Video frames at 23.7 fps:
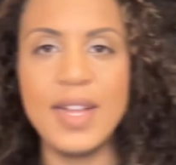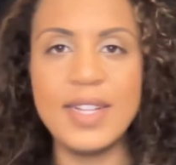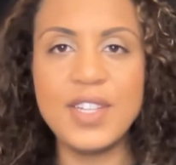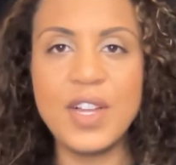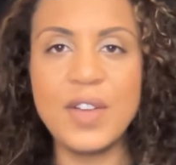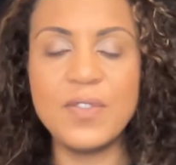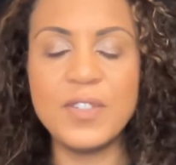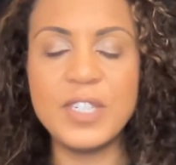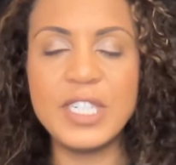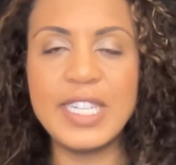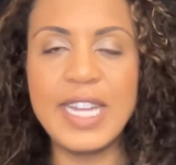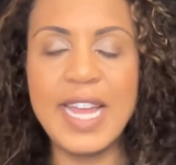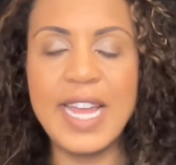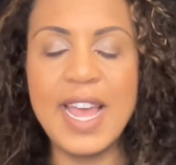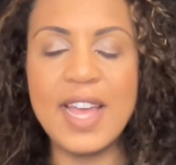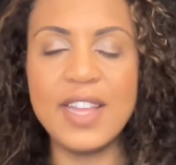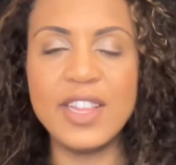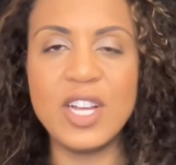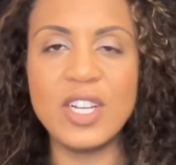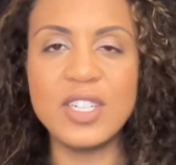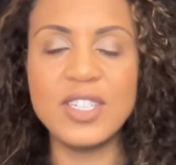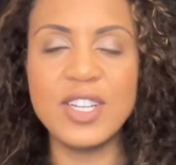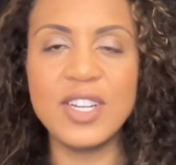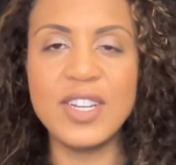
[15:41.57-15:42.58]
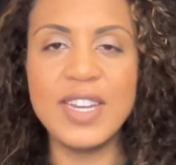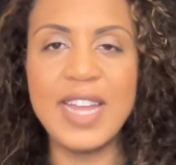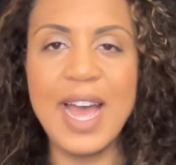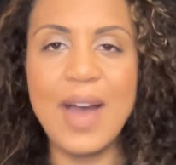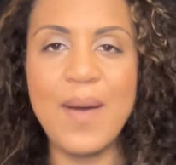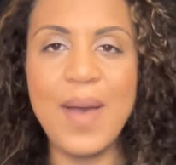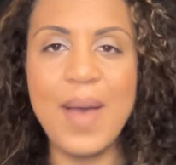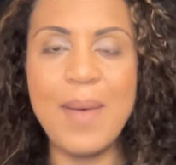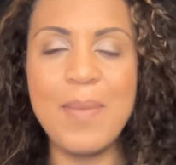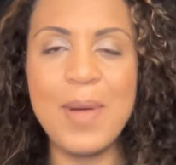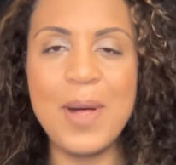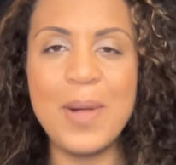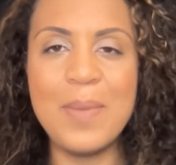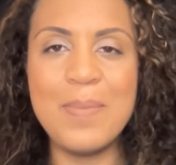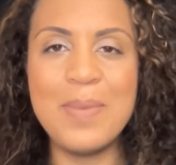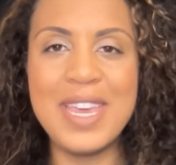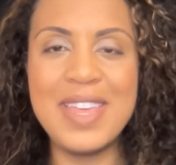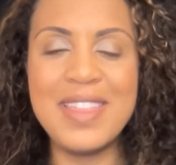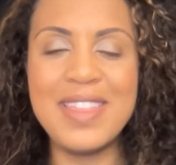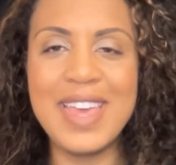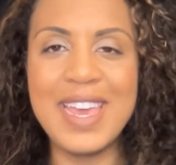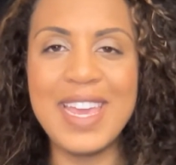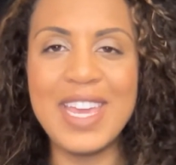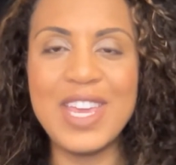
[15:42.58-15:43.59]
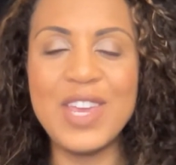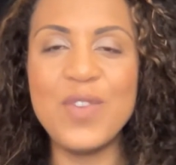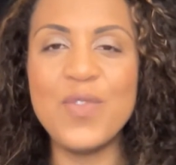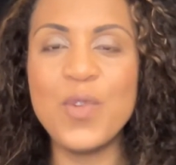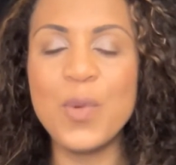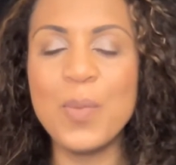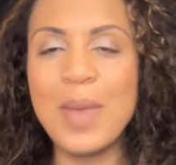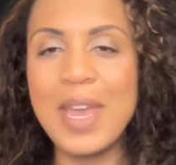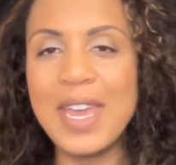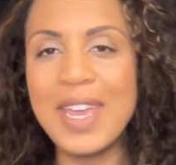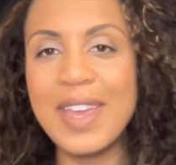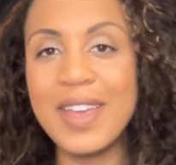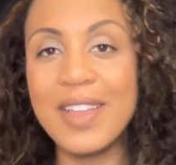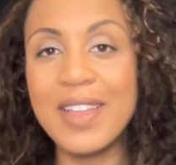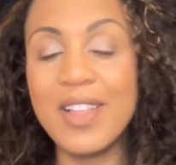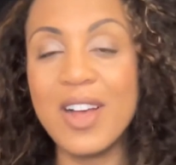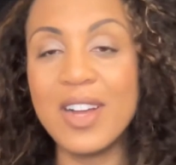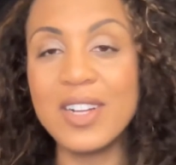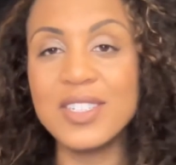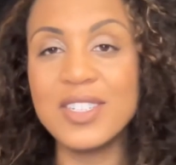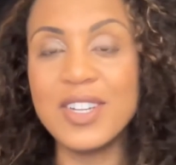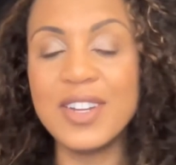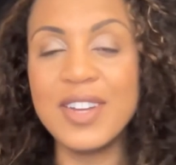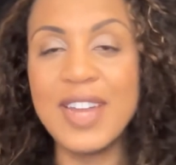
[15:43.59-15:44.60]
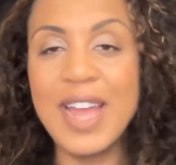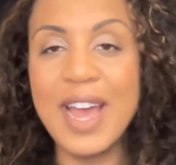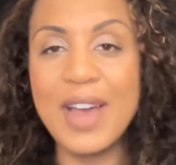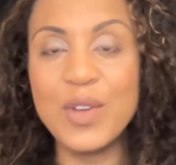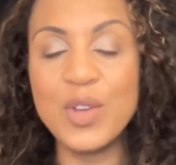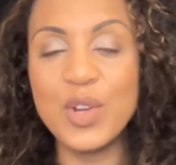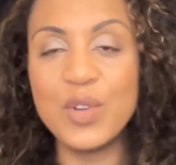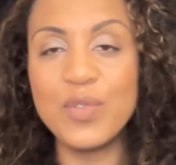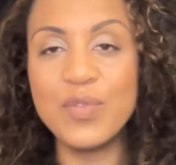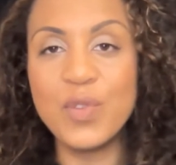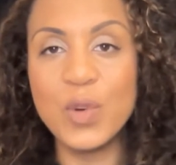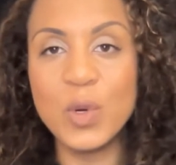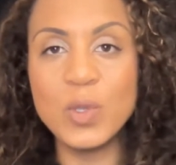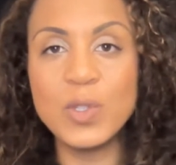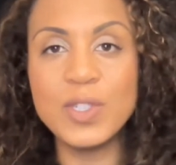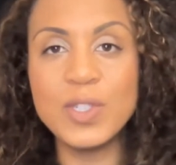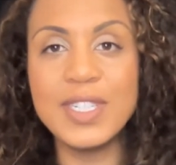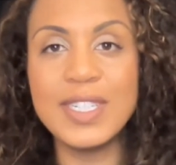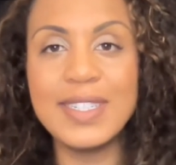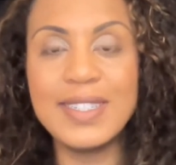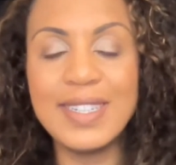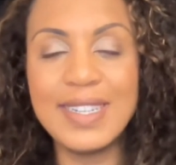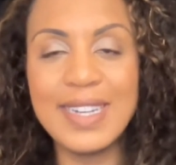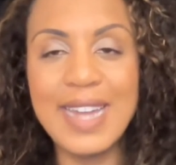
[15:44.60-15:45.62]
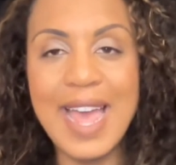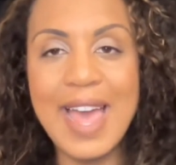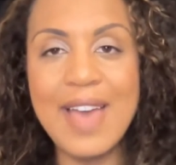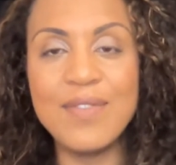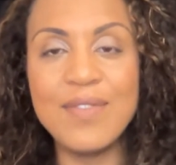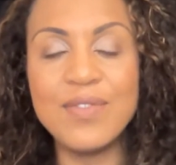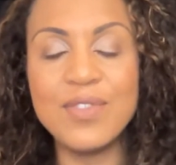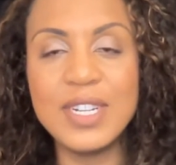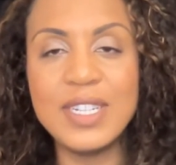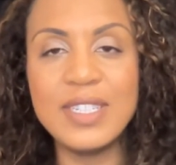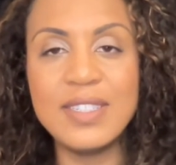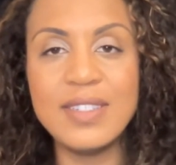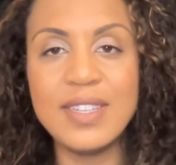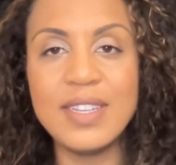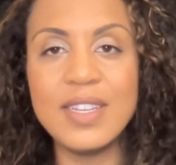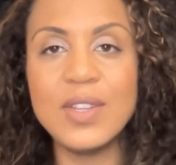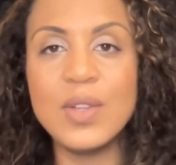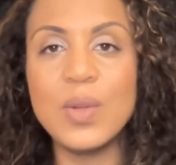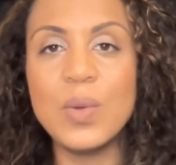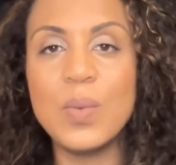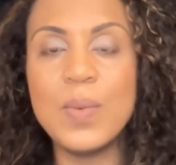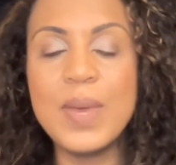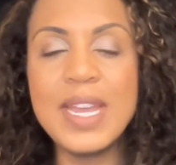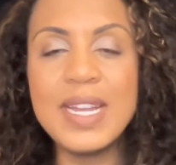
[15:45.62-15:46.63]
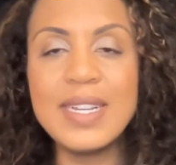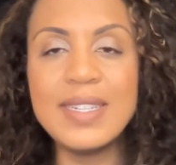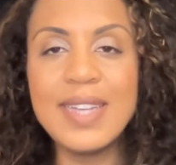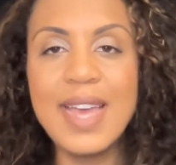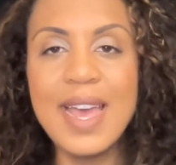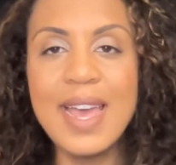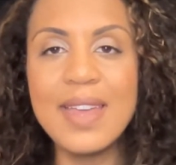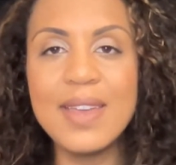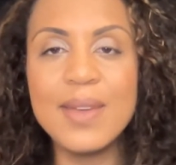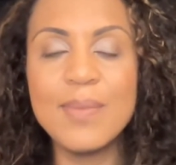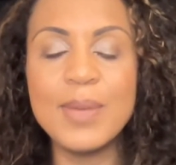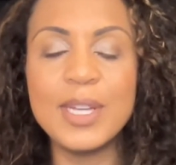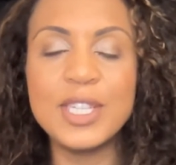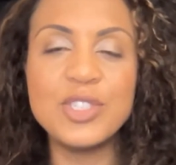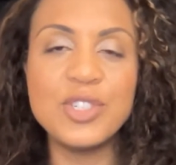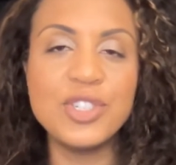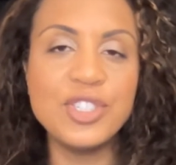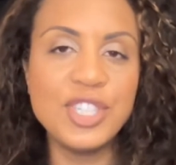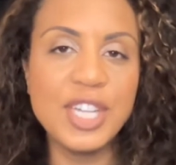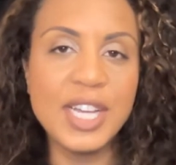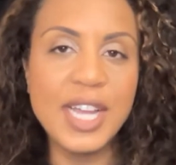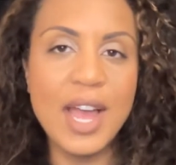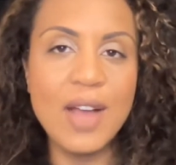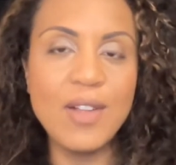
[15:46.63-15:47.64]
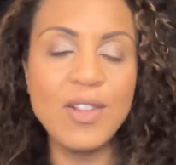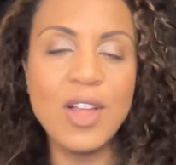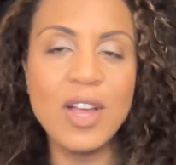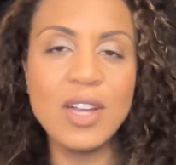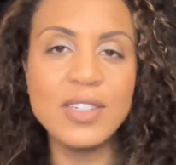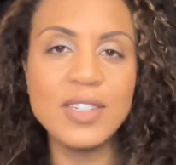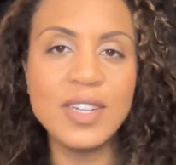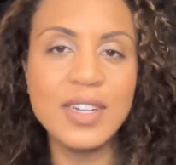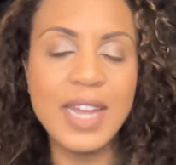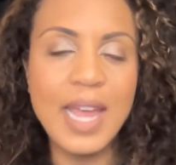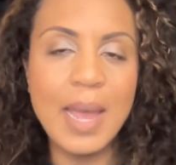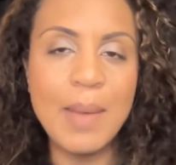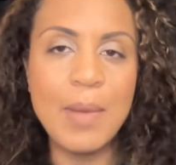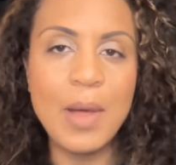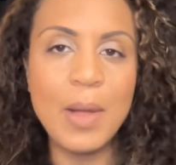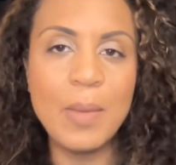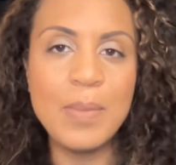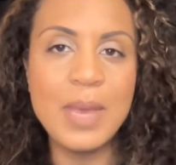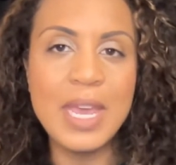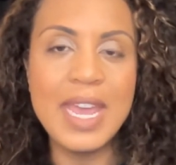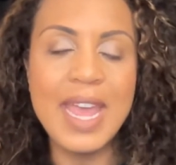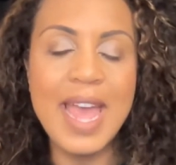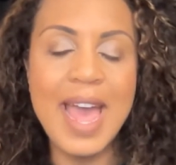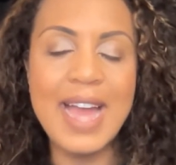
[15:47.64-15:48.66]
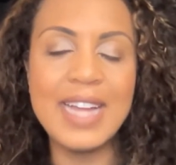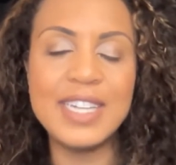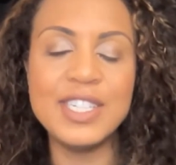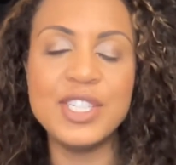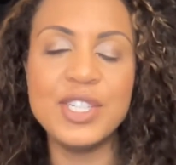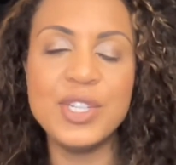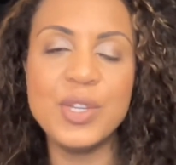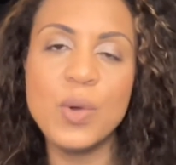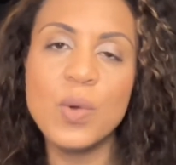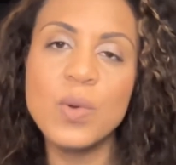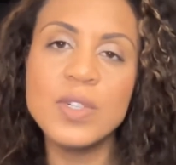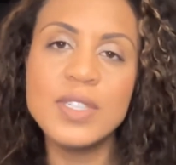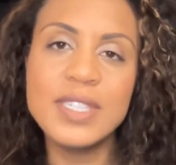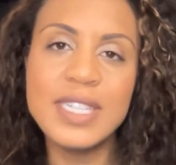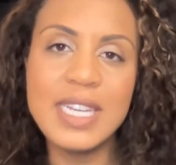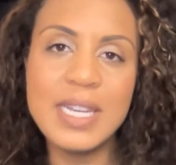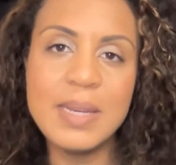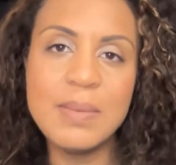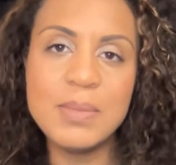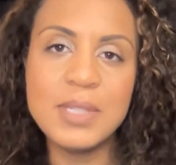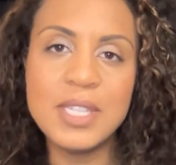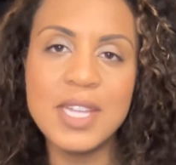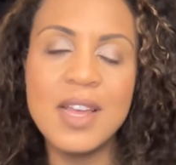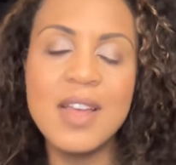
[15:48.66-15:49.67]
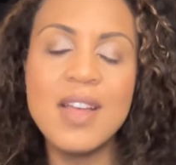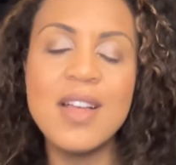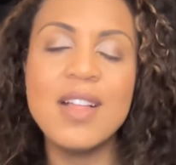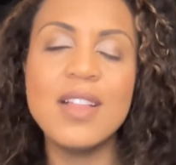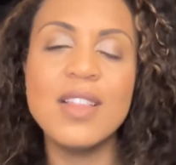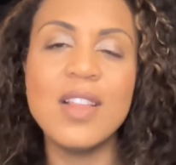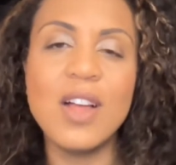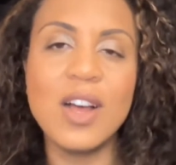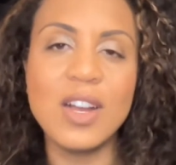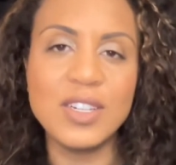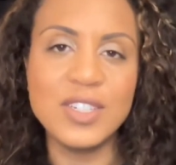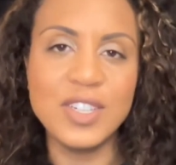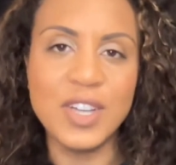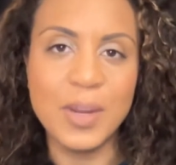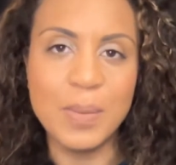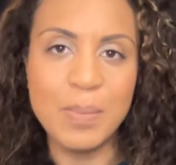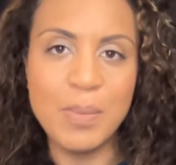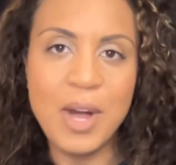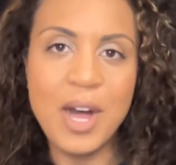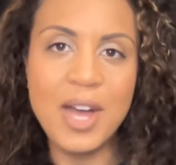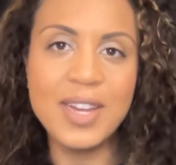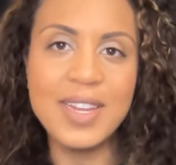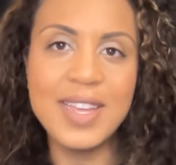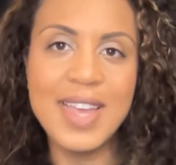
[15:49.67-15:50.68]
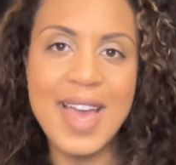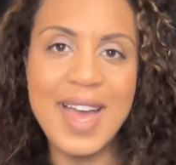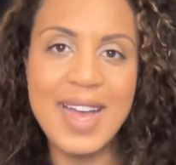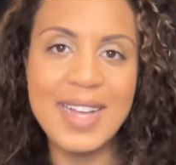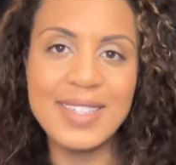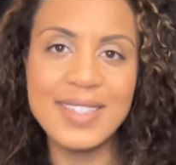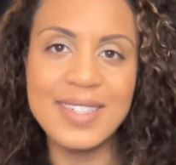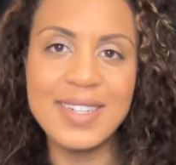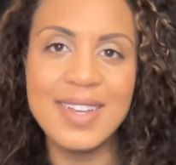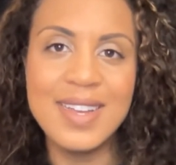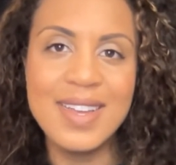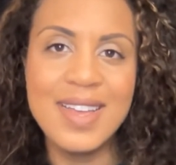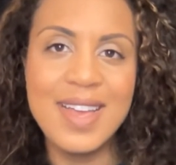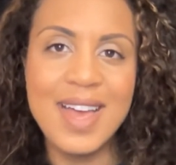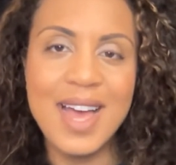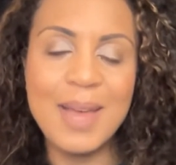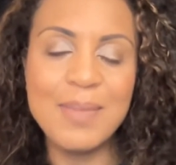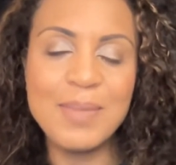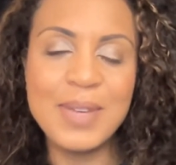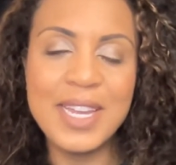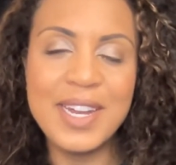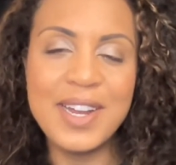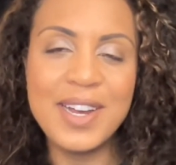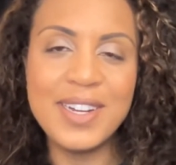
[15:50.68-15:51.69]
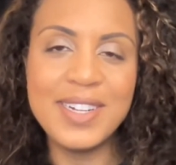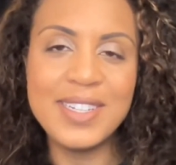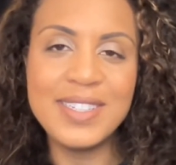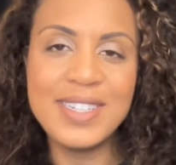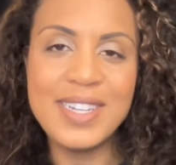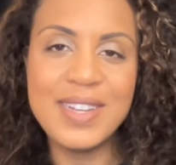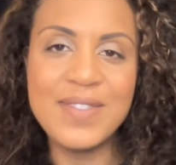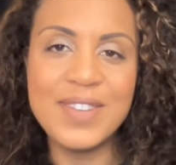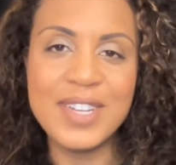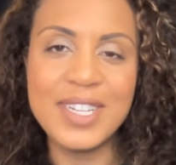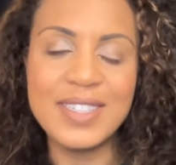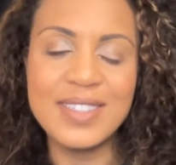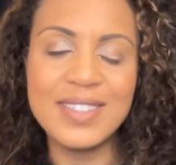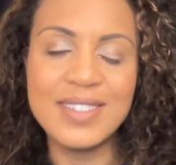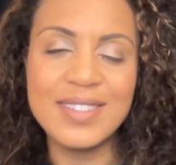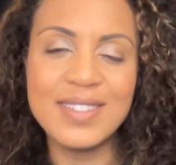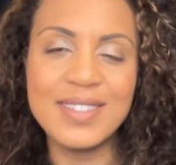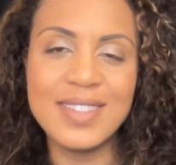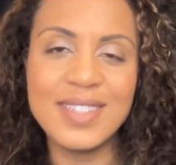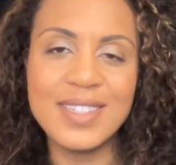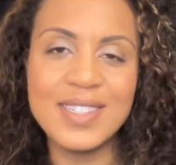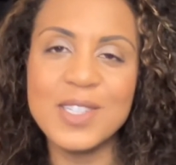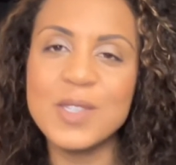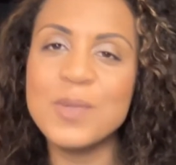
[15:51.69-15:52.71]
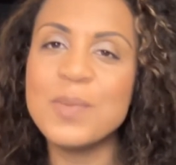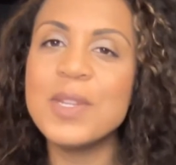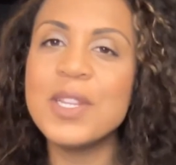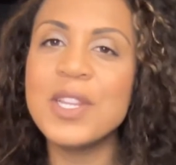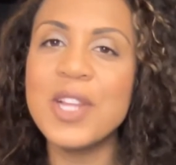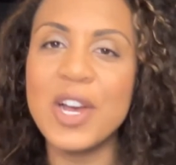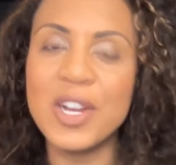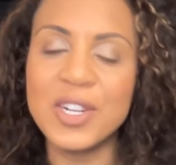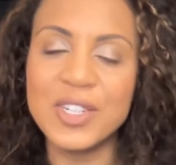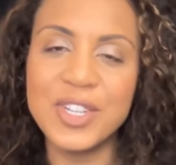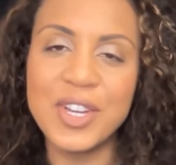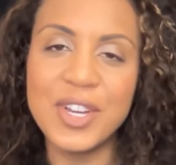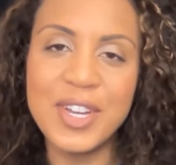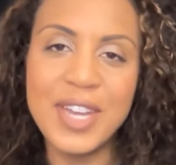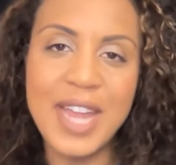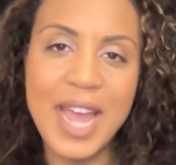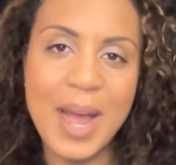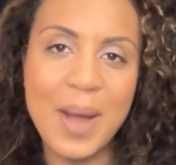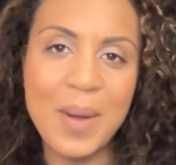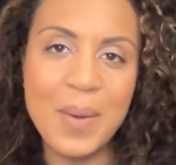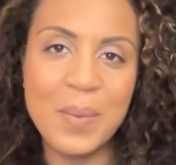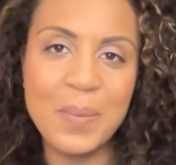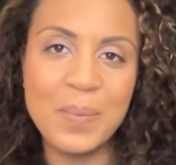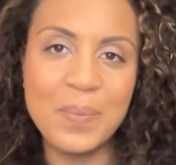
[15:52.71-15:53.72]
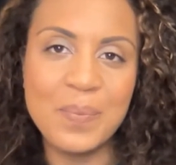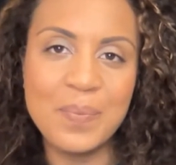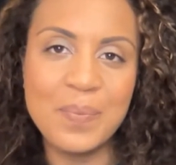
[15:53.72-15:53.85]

That's all for today on Locked On Now MLB. Thank you for making Locked On Now your first listen every single weekday. Make sure you check out Locked On MLB and your team's Locked On podcast. I'm Kanani Stevens. This has been Locked On Now.